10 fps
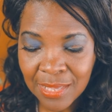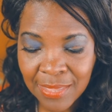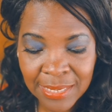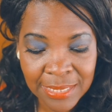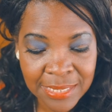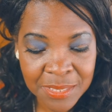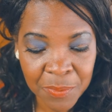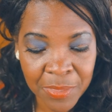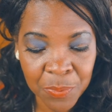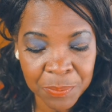that
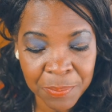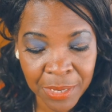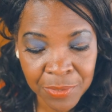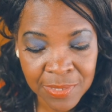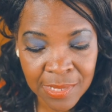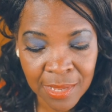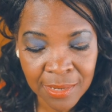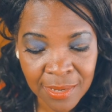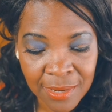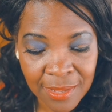Elizabeth would bear a
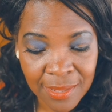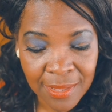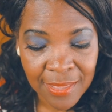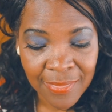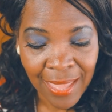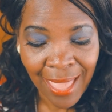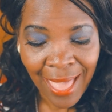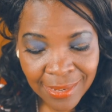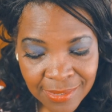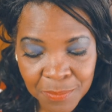son, they
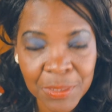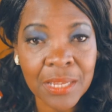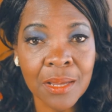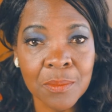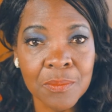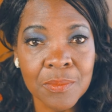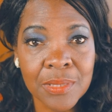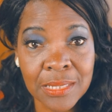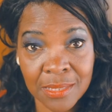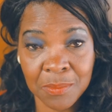had to become
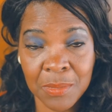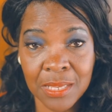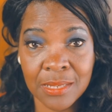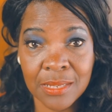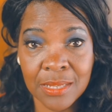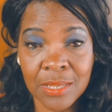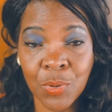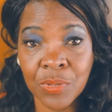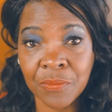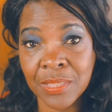intimate in
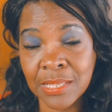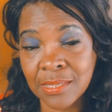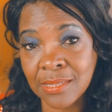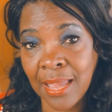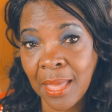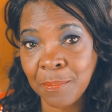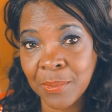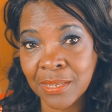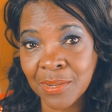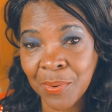order for this to
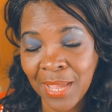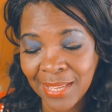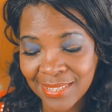happen, correct?